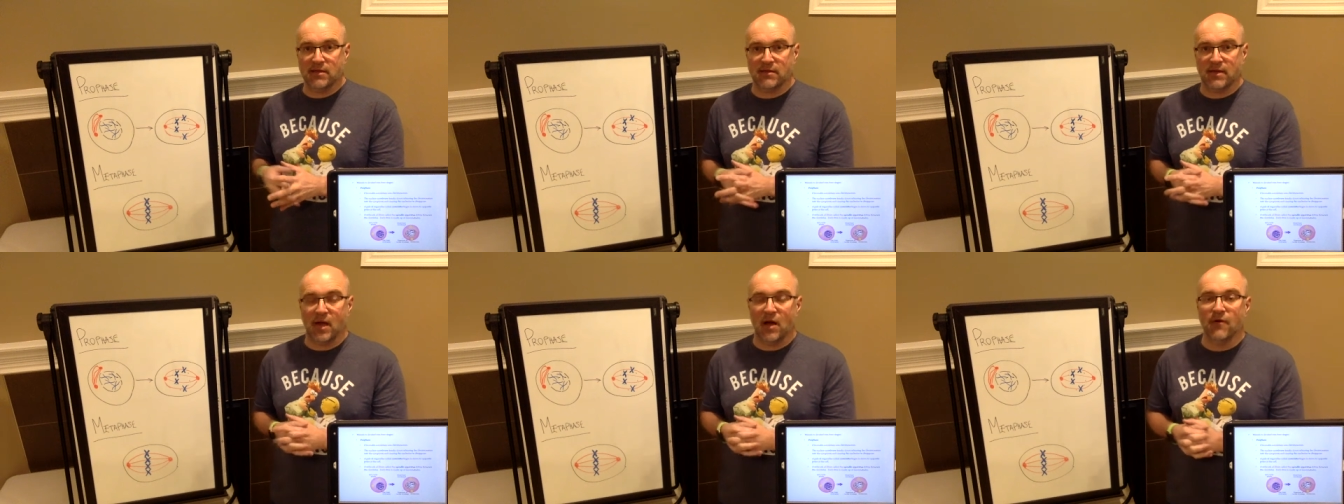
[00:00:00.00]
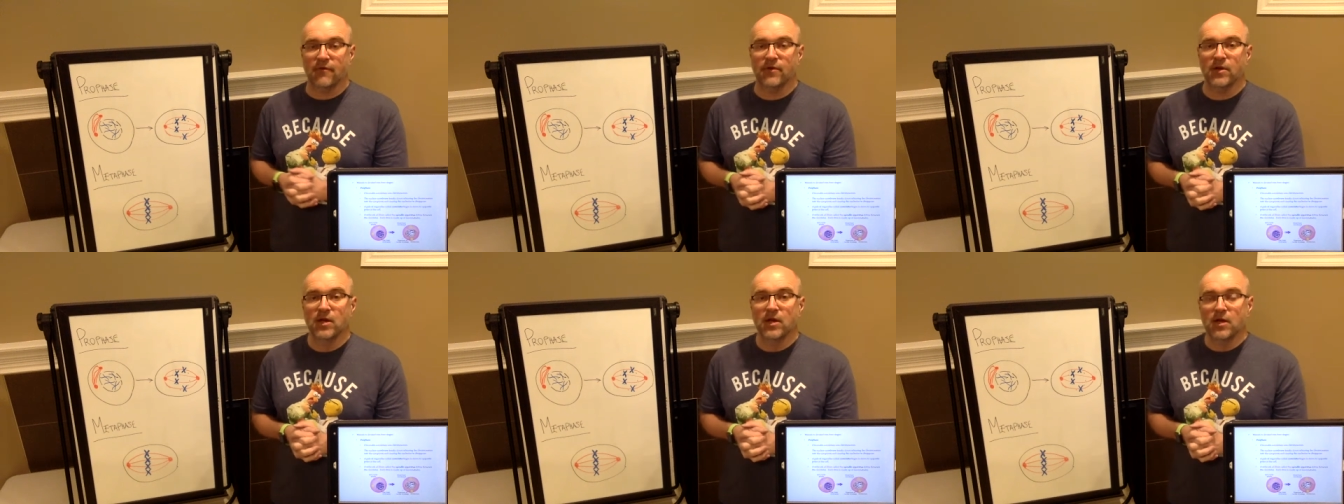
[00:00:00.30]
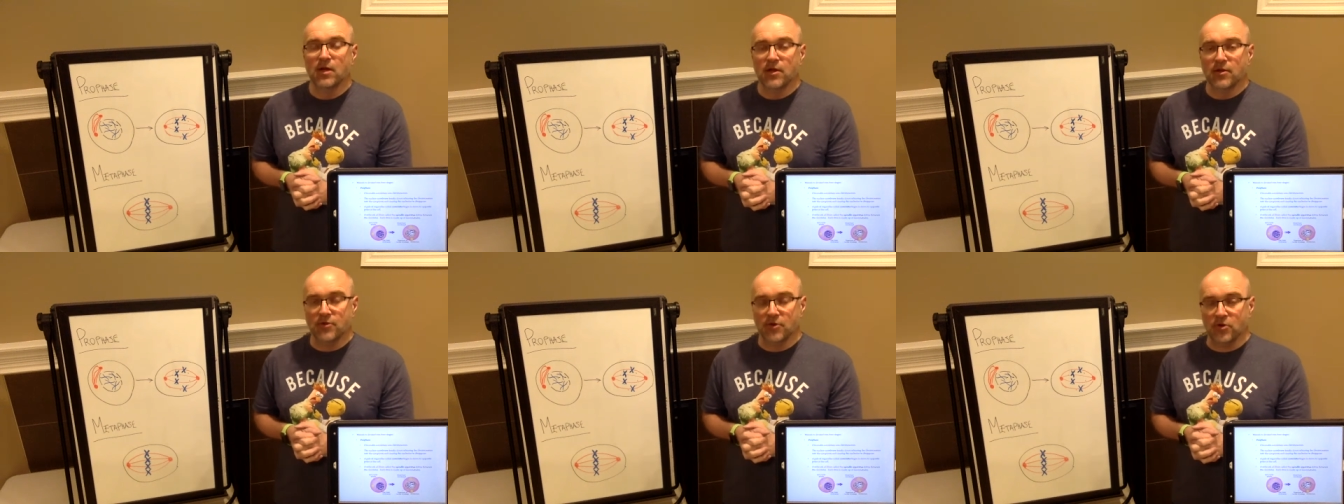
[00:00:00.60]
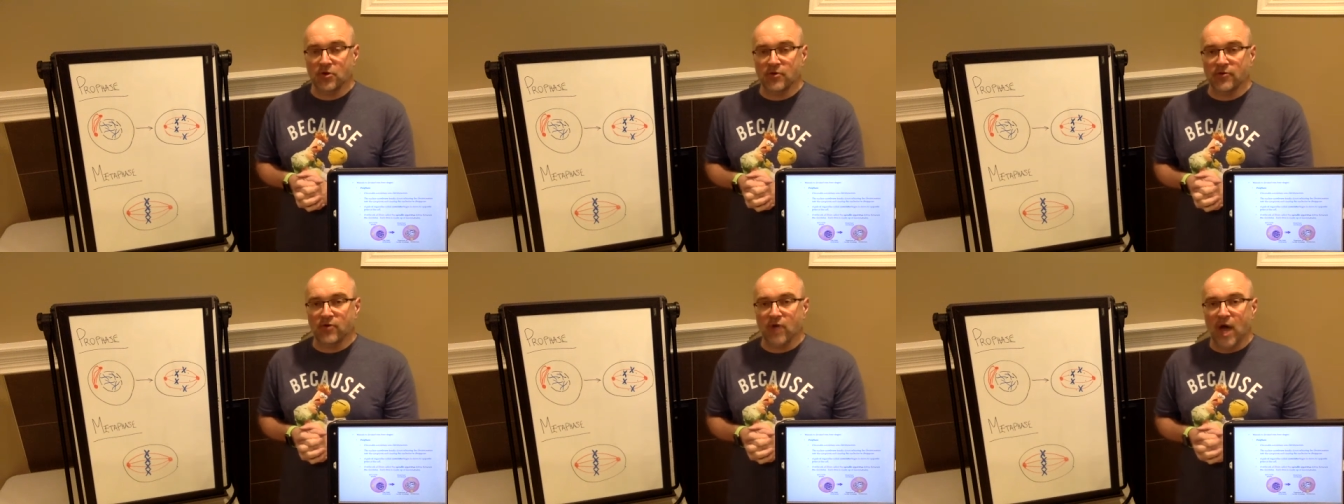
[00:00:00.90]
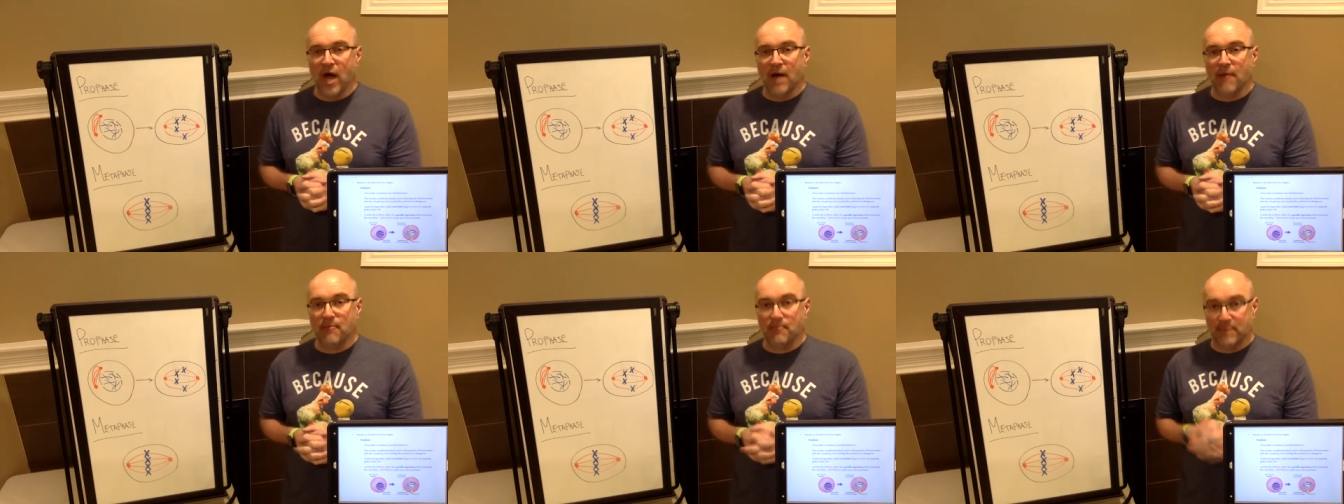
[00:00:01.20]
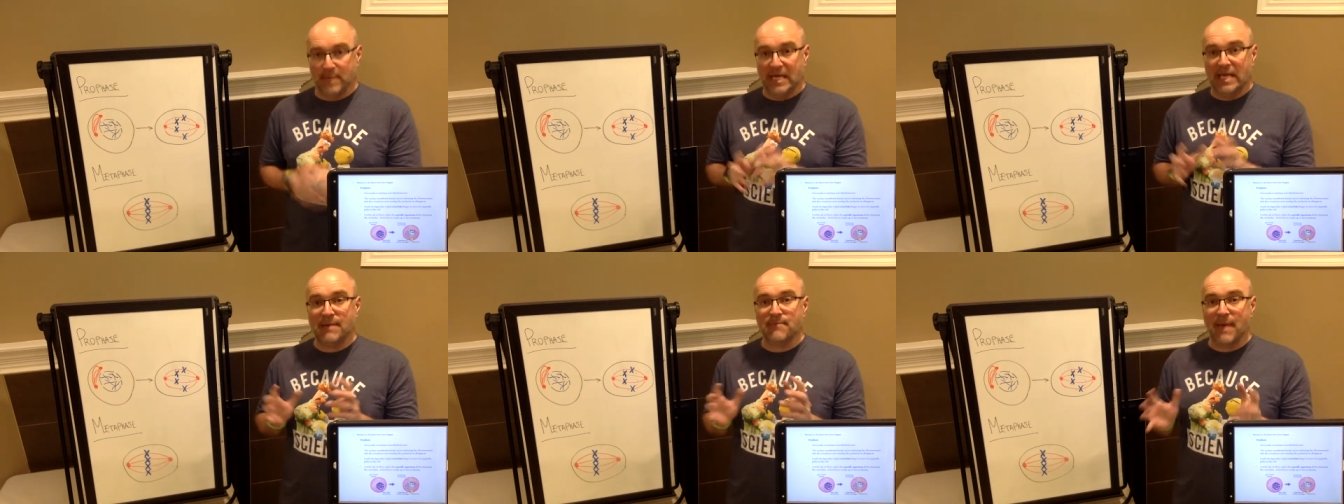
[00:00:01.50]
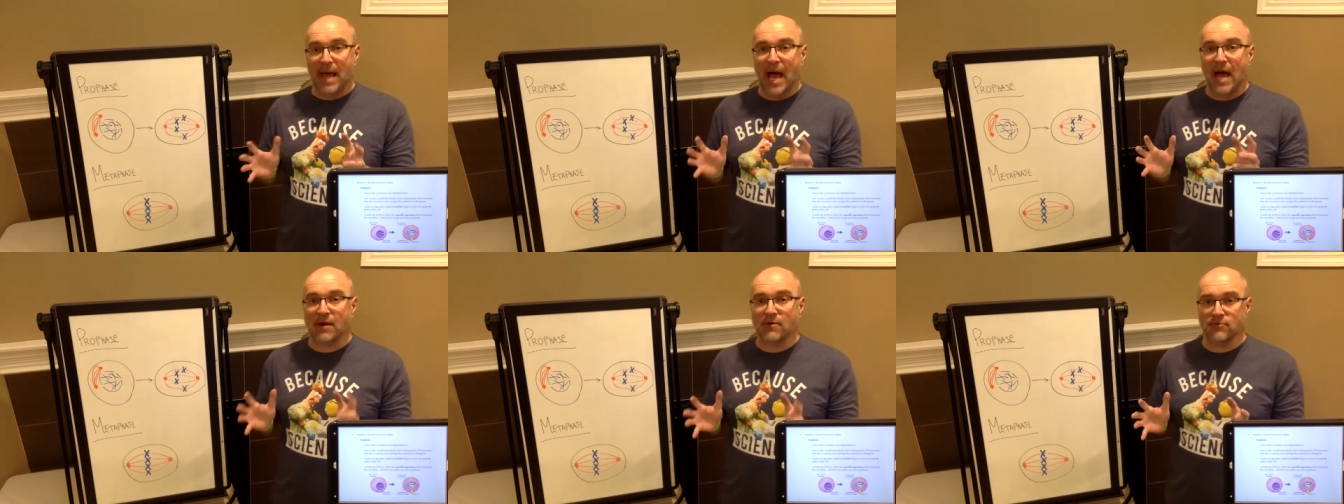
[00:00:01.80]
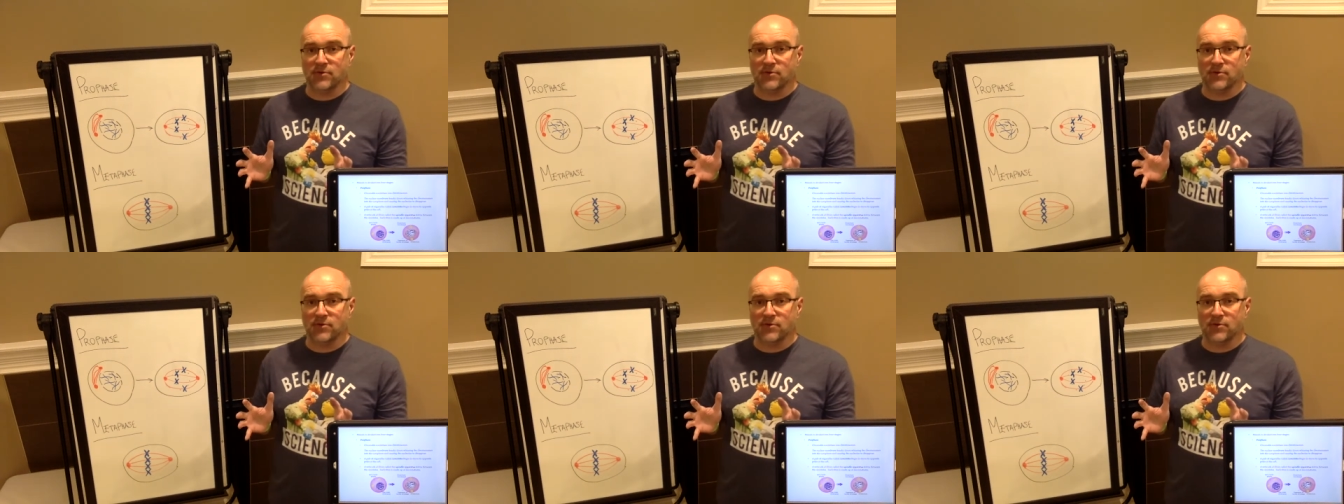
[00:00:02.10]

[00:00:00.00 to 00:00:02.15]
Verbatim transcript: itself. So you've got PMAT,